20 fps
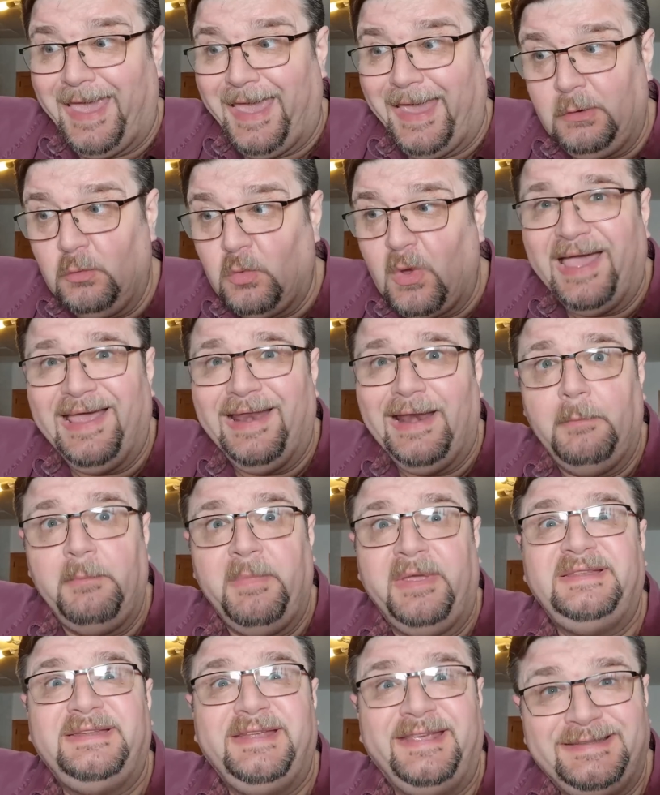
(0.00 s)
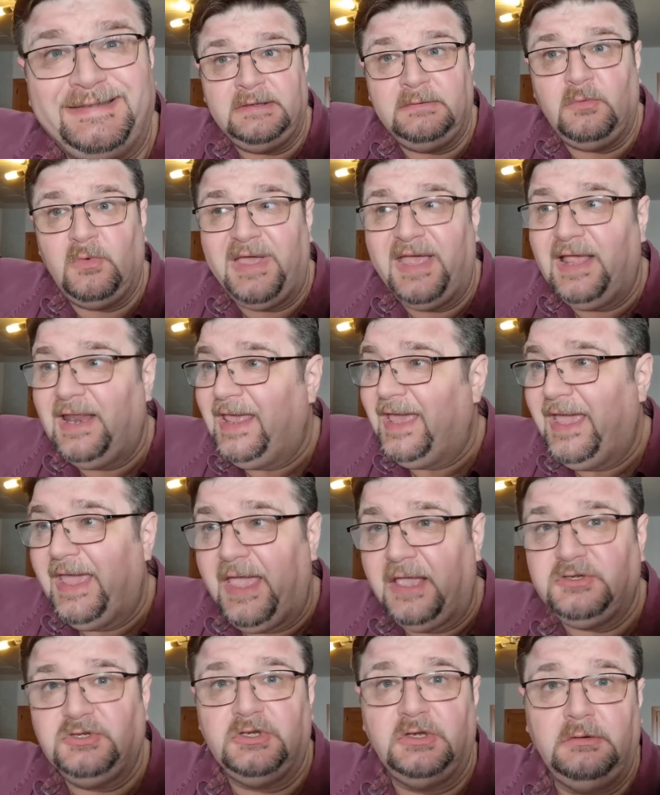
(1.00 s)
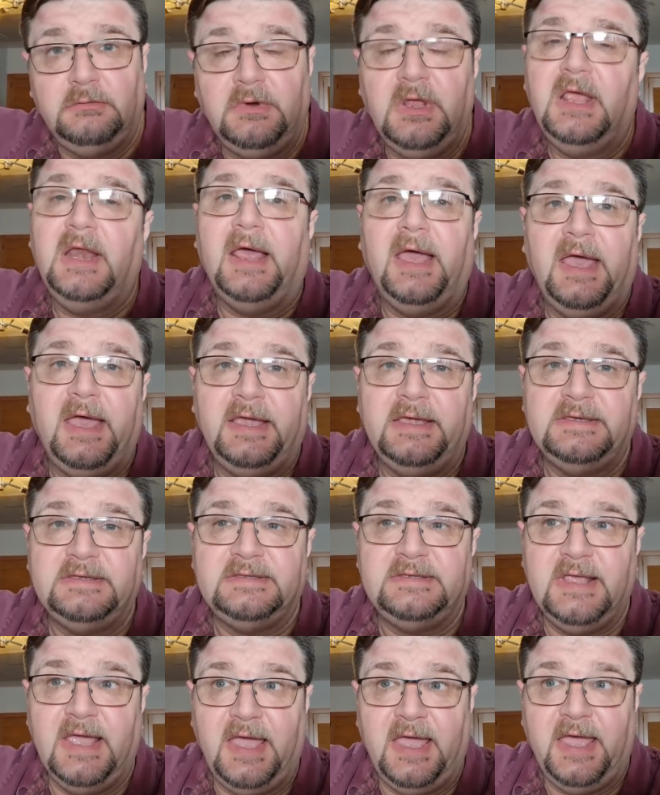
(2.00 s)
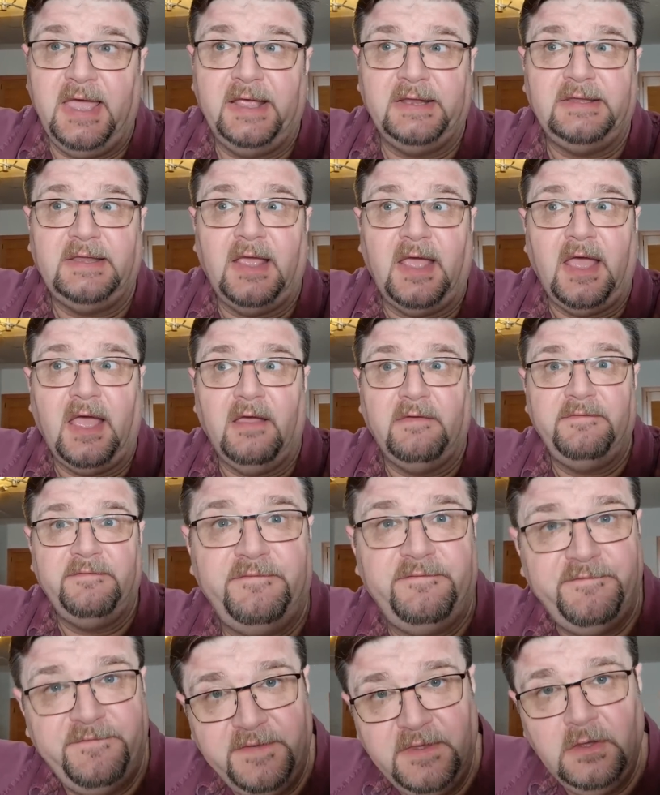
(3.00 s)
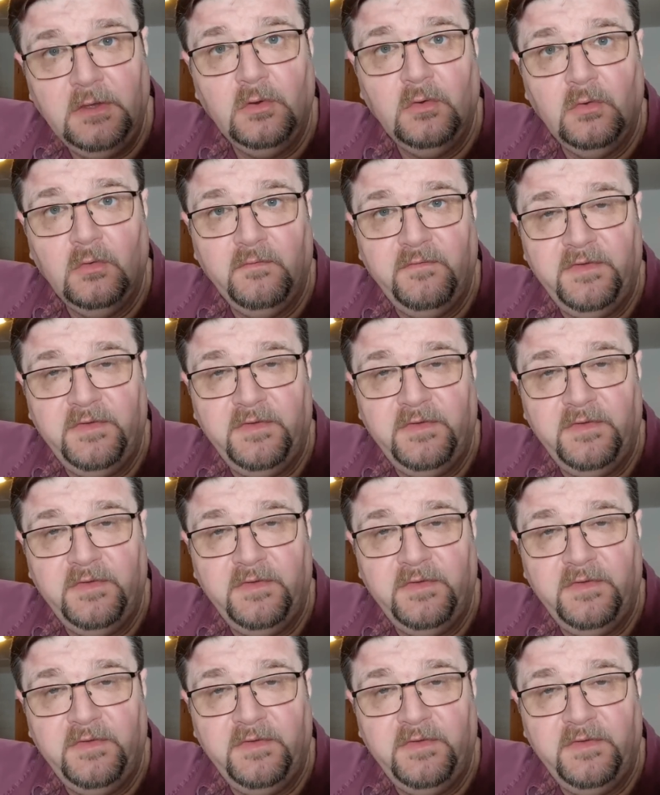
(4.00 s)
And while I'm at it, well, I actually realized that a few